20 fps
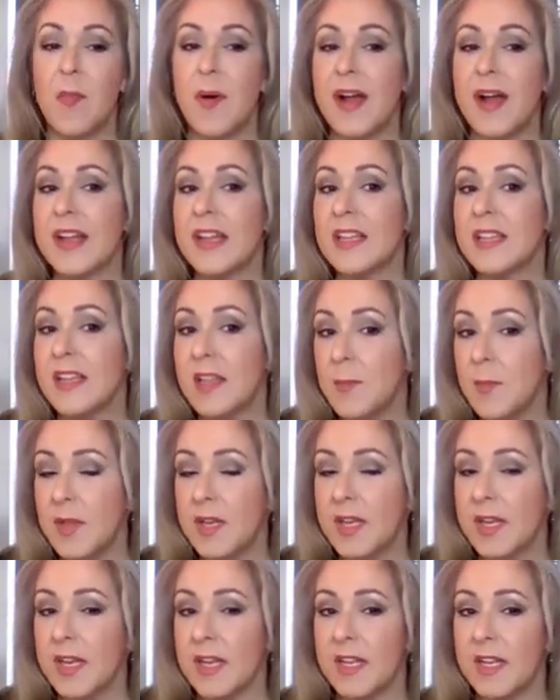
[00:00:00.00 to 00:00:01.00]
By
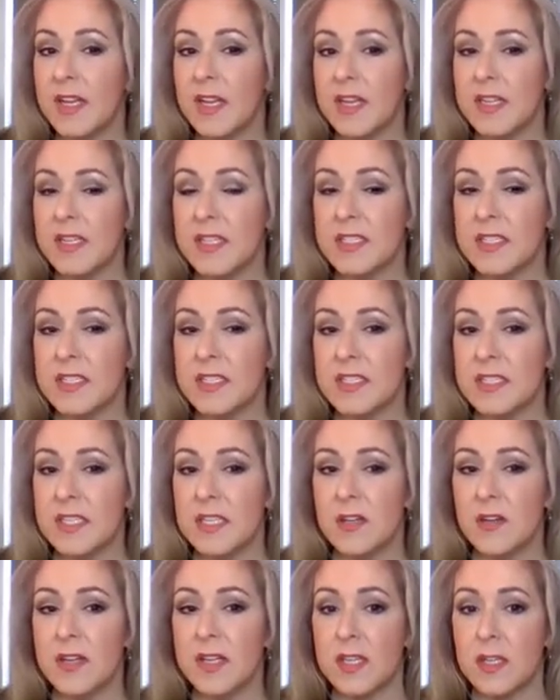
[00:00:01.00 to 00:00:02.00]
eliminating
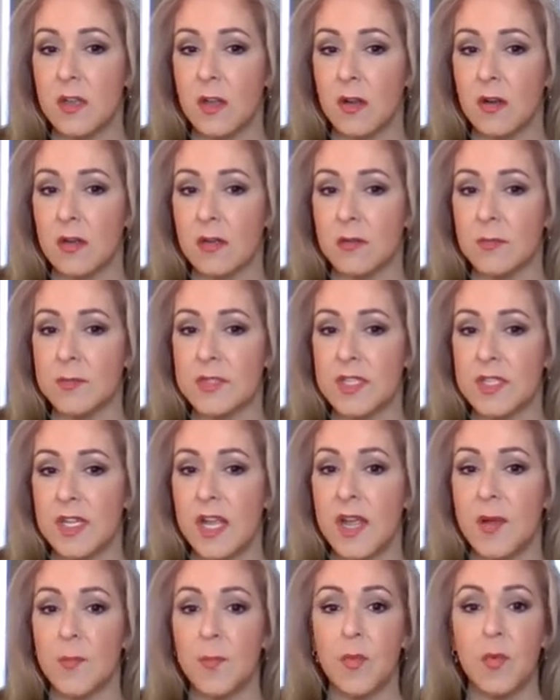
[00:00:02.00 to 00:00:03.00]
unnecessary alarms
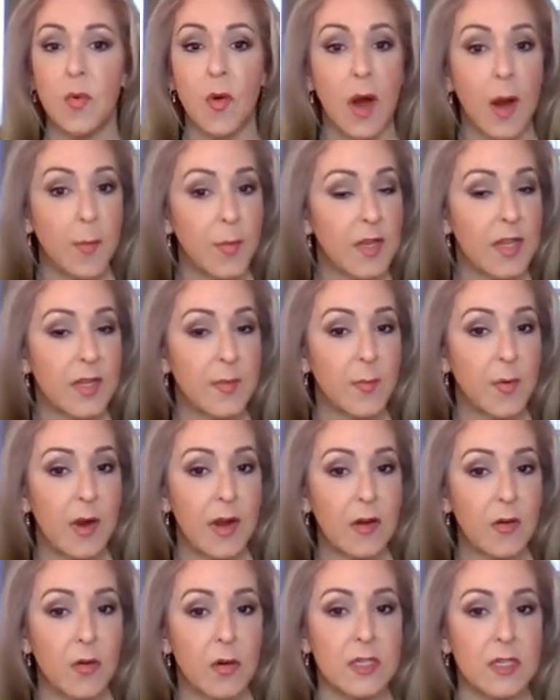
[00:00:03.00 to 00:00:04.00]
and properly
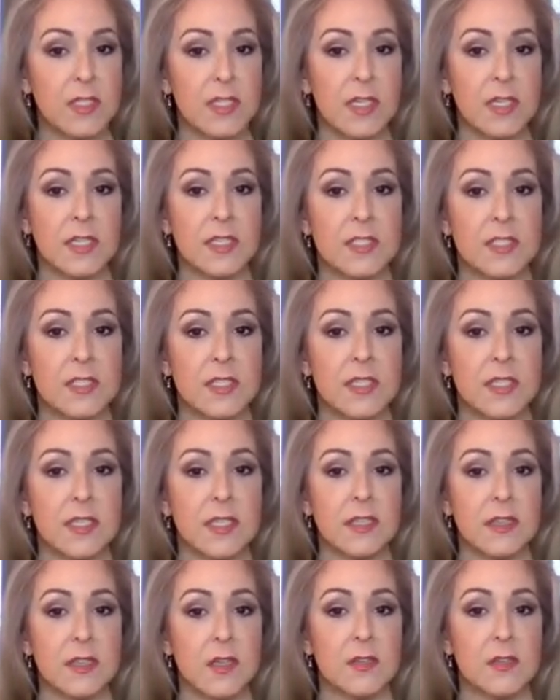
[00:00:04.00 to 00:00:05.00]

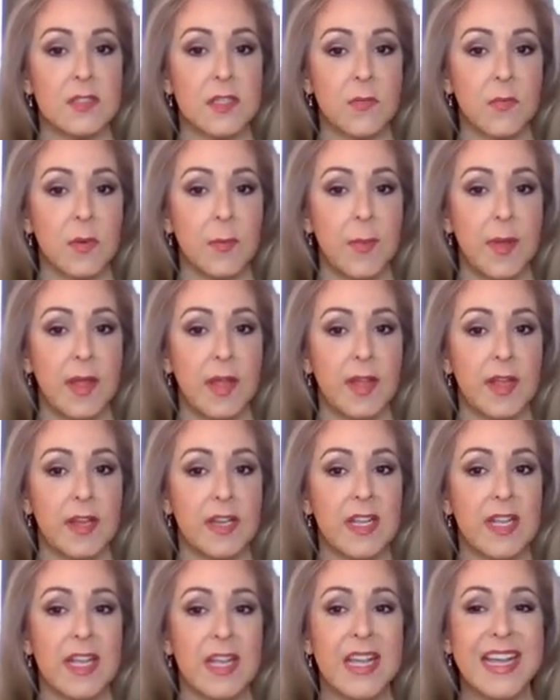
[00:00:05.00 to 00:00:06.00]
prioritizing those that
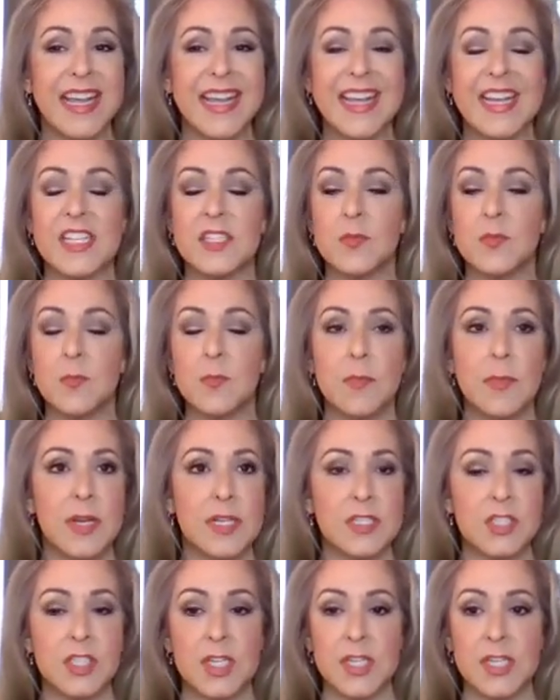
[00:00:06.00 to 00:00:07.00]
remain, it's
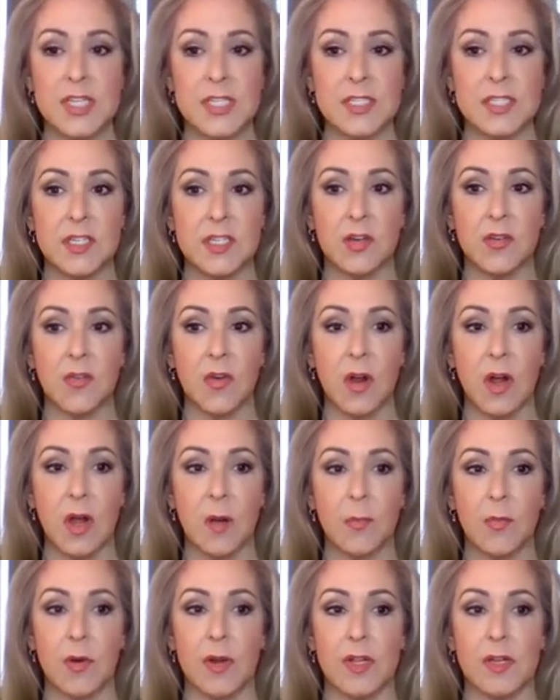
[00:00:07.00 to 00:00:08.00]
much easier for
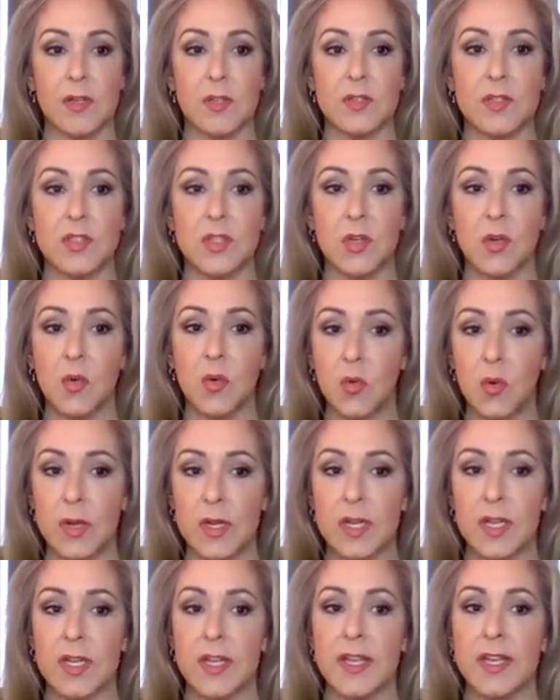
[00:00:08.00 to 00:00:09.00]
operators to
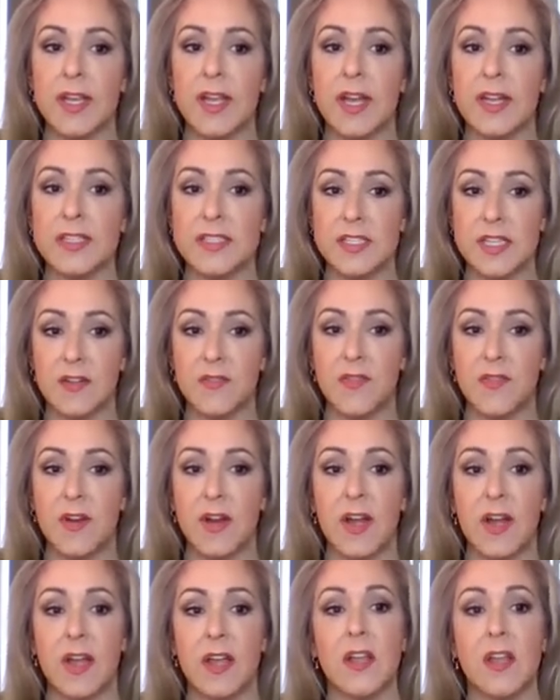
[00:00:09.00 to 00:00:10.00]
quickly
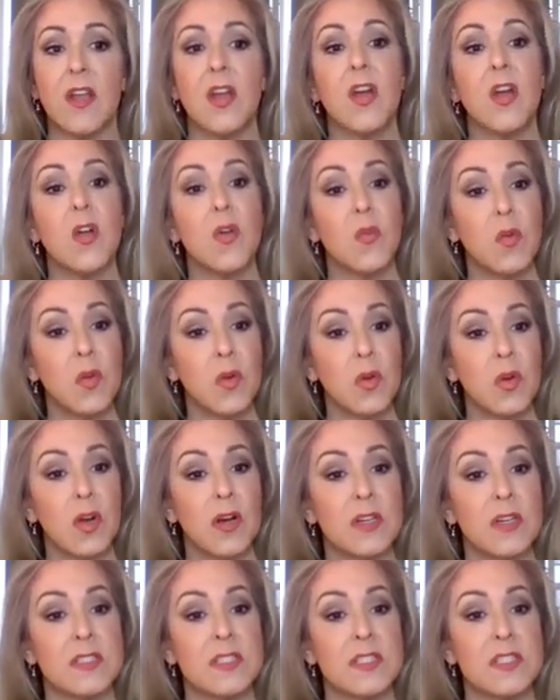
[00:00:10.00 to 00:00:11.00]
identify root
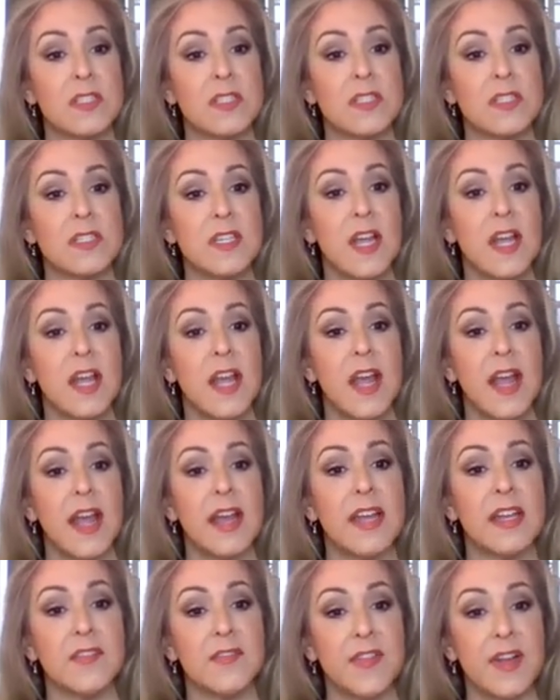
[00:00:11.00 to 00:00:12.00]
causes
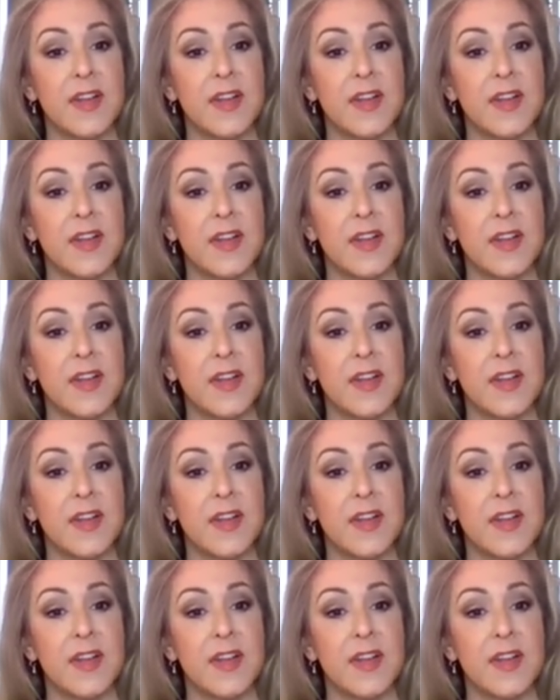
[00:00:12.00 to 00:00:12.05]
and